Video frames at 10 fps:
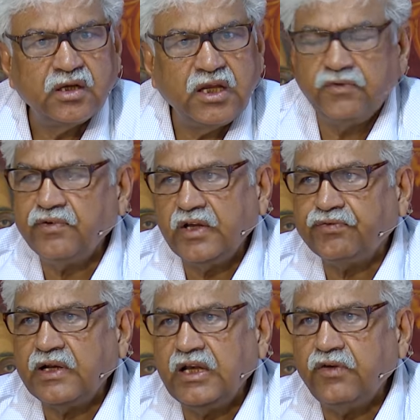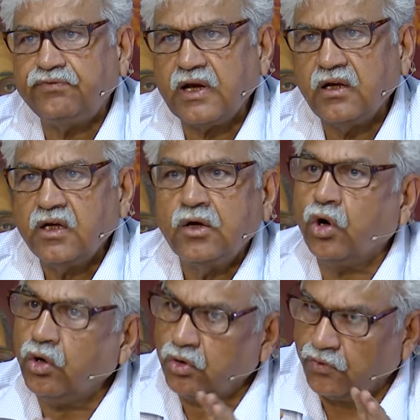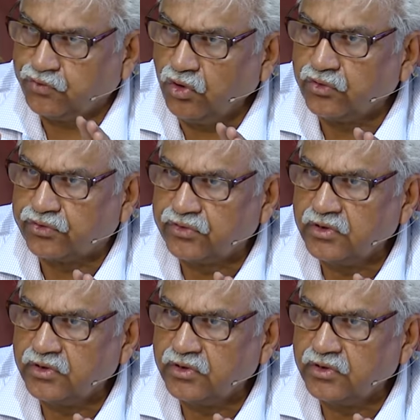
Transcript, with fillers: If, if an effect, or of course,